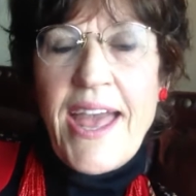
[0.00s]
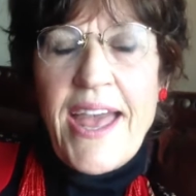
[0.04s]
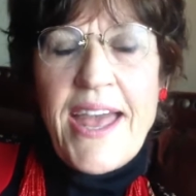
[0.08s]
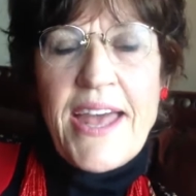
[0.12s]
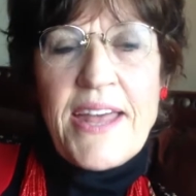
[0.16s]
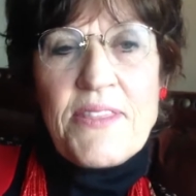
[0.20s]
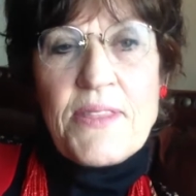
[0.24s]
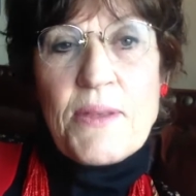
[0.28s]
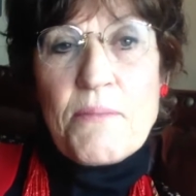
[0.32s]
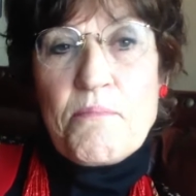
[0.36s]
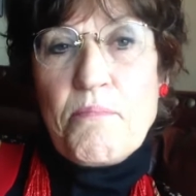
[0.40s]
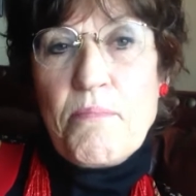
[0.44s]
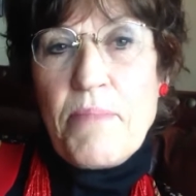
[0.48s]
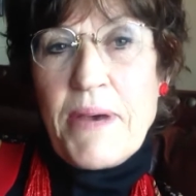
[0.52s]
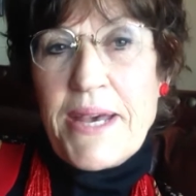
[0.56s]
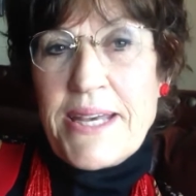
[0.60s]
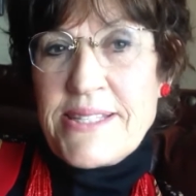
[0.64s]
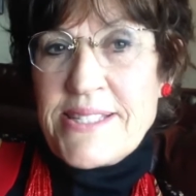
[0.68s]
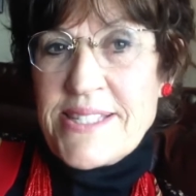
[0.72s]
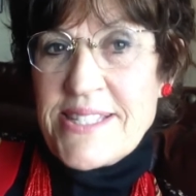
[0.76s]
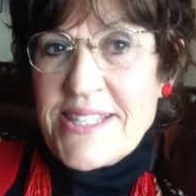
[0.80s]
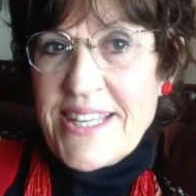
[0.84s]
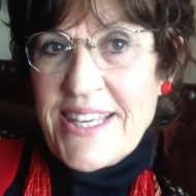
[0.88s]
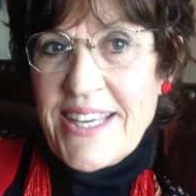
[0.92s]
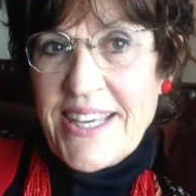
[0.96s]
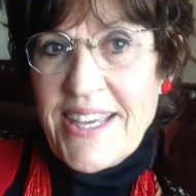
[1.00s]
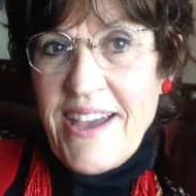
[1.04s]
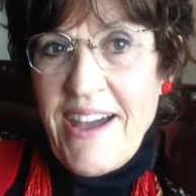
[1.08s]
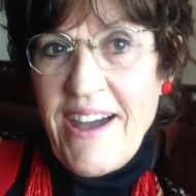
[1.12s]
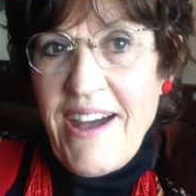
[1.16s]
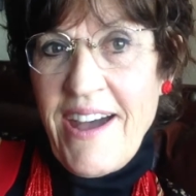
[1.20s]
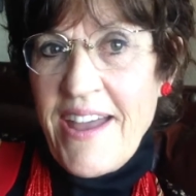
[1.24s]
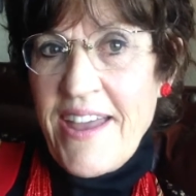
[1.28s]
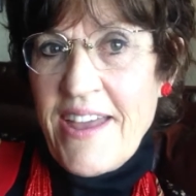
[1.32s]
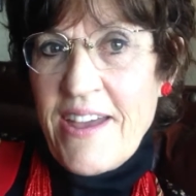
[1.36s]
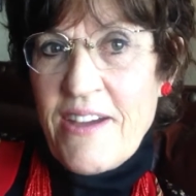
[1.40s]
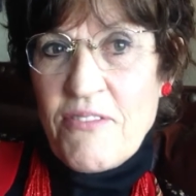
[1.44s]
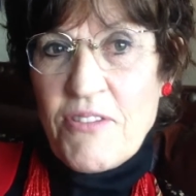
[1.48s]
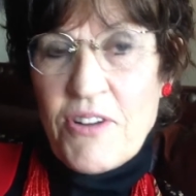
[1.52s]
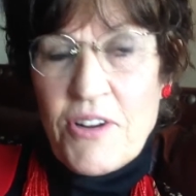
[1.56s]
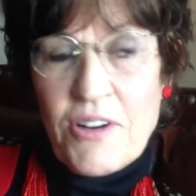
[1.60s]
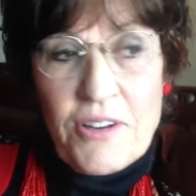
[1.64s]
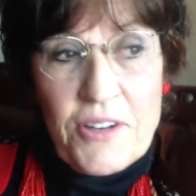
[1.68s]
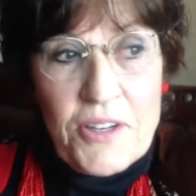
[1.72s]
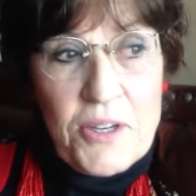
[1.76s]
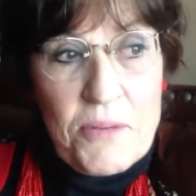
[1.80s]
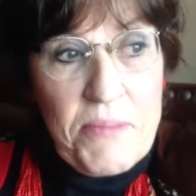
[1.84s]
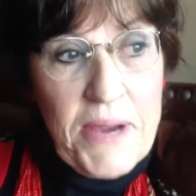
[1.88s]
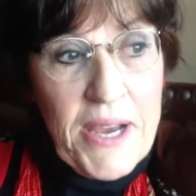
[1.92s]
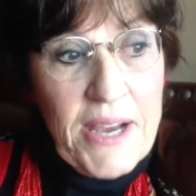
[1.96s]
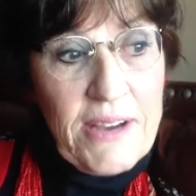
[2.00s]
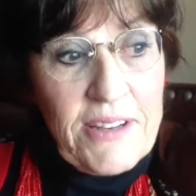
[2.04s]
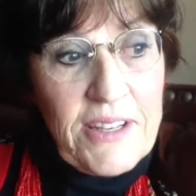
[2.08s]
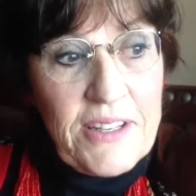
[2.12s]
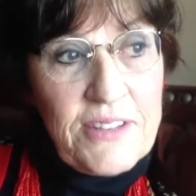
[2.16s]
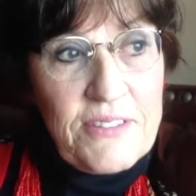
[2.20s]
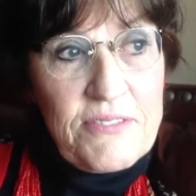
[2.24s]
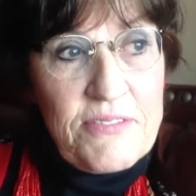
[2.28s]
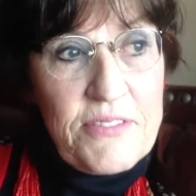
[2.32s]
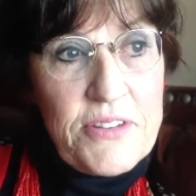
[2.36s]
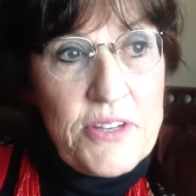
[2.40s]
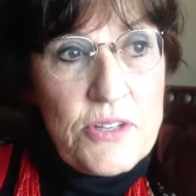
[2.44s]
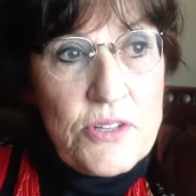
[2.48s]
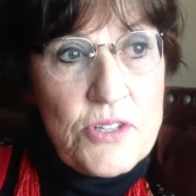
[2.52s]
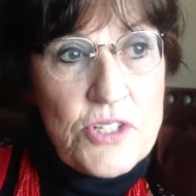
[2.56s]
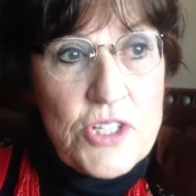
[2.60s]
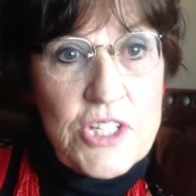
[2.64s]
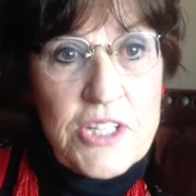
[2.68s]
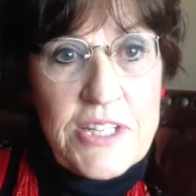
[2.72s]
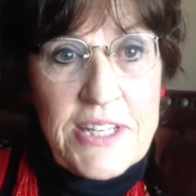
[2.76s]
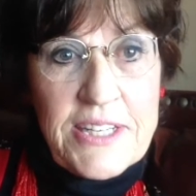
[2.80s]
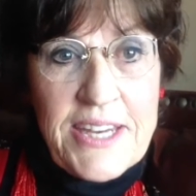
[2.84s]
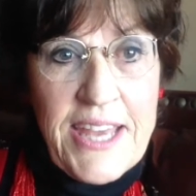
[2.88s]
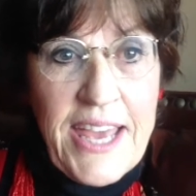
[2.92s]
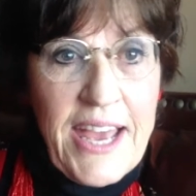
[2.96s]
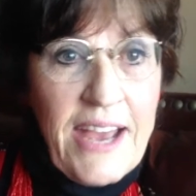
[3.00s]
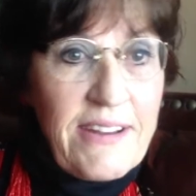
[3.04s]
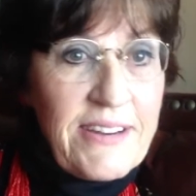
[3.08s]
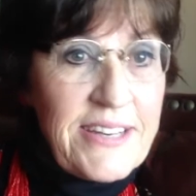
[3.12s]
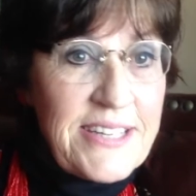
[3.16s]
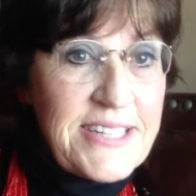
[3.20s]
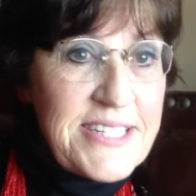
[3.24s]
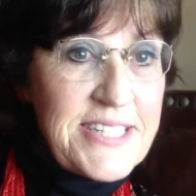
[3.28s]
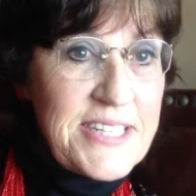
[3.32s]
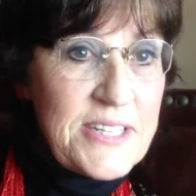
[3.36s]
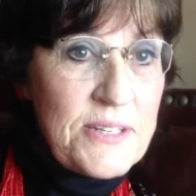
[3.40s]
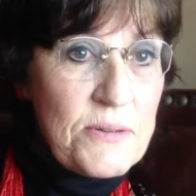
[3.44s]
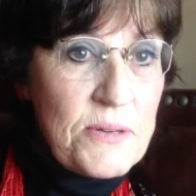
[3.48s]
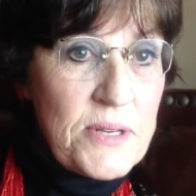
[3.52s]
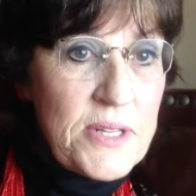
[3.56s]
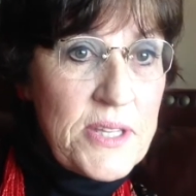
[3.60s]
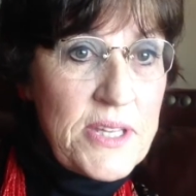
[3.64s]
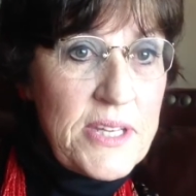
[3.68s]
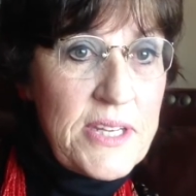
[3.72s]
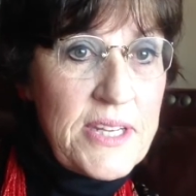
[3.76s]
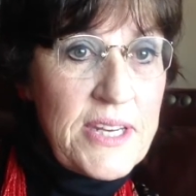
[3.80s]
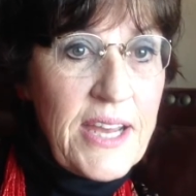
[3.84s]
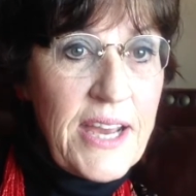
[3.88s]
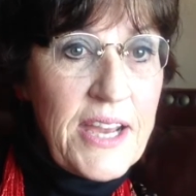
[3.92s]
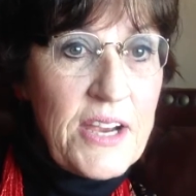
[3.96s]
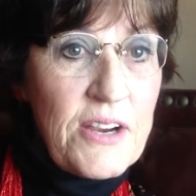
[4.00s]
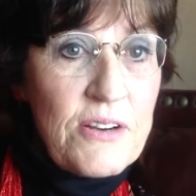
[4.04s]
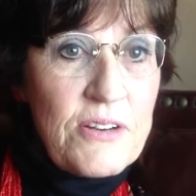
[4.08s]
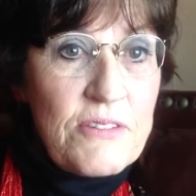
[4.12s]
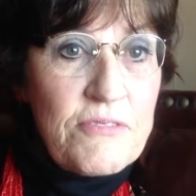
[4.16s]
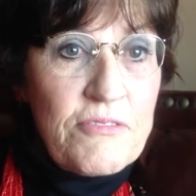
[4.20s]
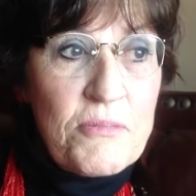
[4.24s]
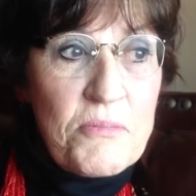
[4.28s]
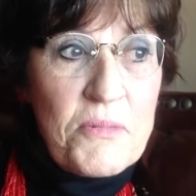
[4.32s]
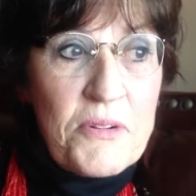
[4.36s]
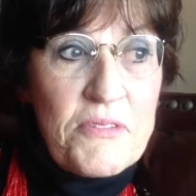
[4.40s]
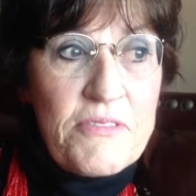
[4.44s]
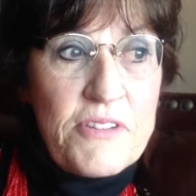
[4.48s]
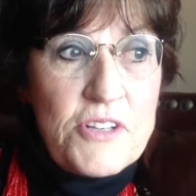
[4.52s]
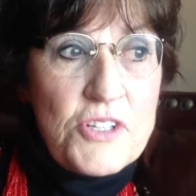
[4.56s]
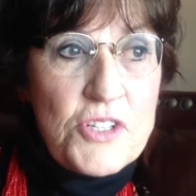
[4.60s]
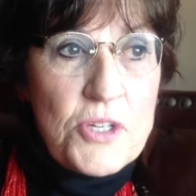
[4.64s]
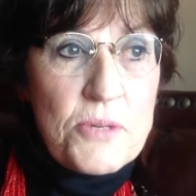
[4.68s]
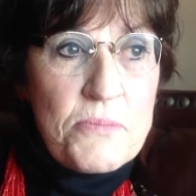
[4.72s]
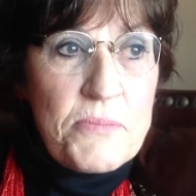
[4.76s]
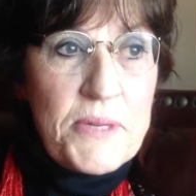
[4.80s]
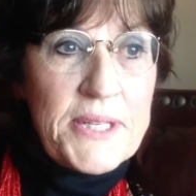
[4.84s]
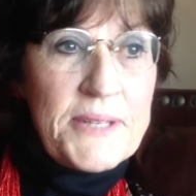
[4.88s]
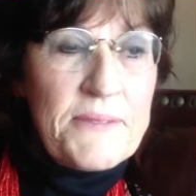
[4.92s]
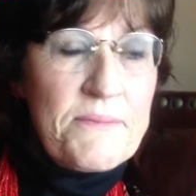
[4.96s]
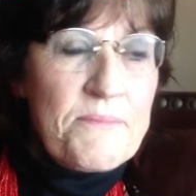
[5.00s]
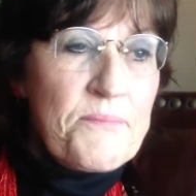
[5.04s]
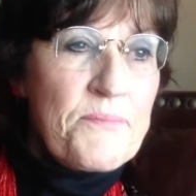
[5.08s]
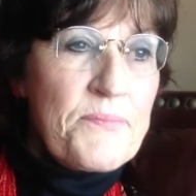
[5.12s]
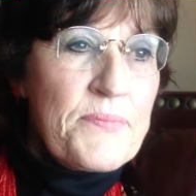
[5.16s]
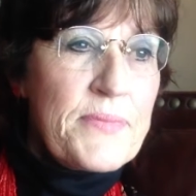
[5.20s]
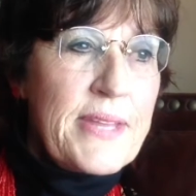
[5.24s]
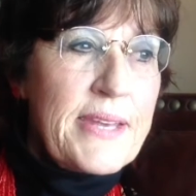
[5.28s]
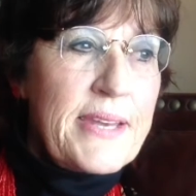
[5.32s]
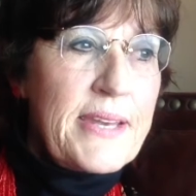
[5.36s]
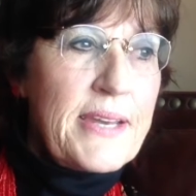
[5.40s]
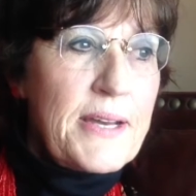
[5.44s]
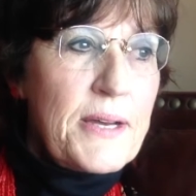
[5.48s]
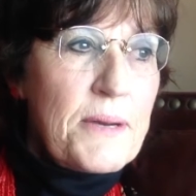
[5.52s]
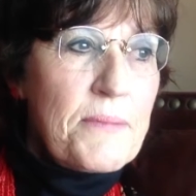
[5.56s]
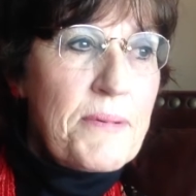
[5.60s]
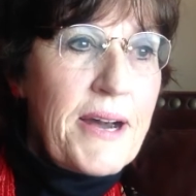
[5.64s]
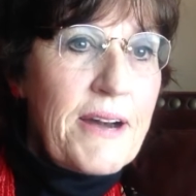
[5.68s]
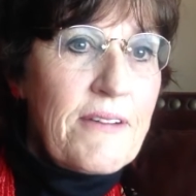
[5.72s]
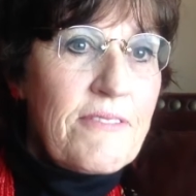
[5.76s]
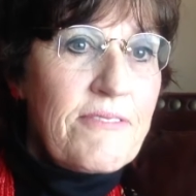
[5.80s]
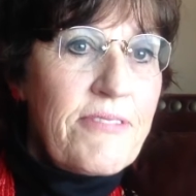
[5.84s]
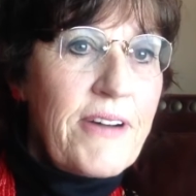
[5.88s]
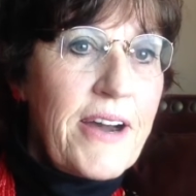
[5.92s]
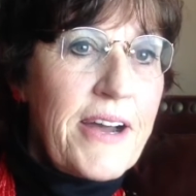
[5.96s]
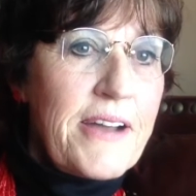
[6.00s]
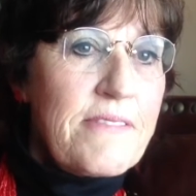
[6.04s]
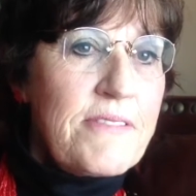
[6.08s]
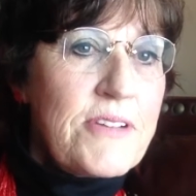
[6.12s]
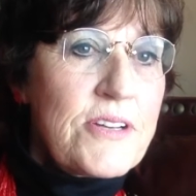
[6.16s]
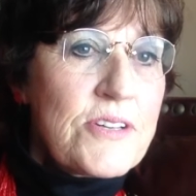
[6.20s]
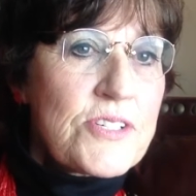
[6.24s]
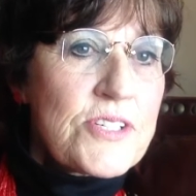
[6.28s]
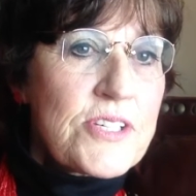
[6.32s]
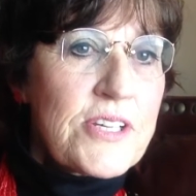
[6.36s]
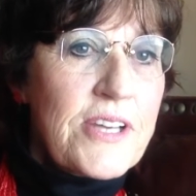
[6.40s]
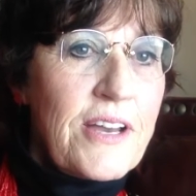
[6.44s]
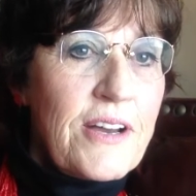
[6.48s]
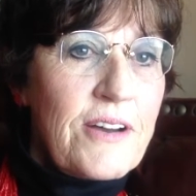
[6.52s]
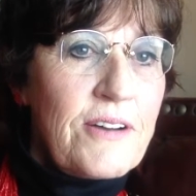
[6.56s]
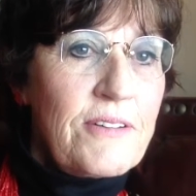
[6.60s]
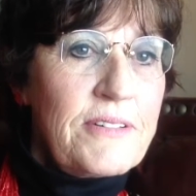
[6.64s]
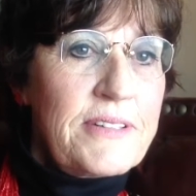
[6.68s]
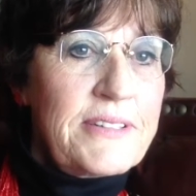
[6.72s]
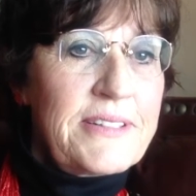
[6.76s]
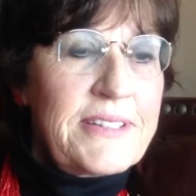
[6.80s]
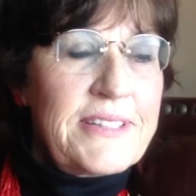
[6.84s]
and the best thing I ever heard about confusion and how to deal with it, I heard from a fisherman about 5 years ago.